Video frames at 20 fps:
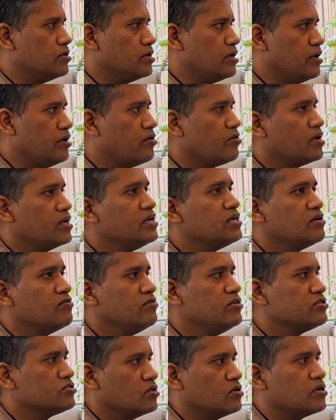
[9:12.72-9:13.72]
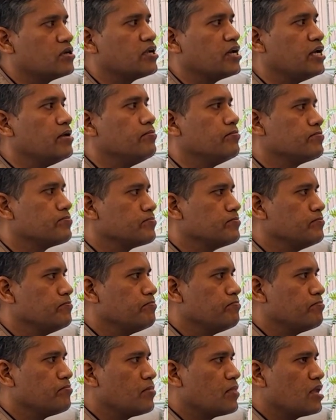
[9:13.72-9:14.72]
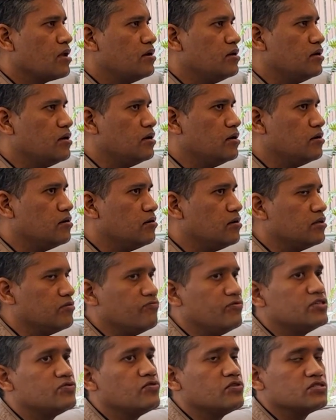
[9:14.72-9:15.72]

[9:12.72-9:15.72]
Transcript: in relatively short time, which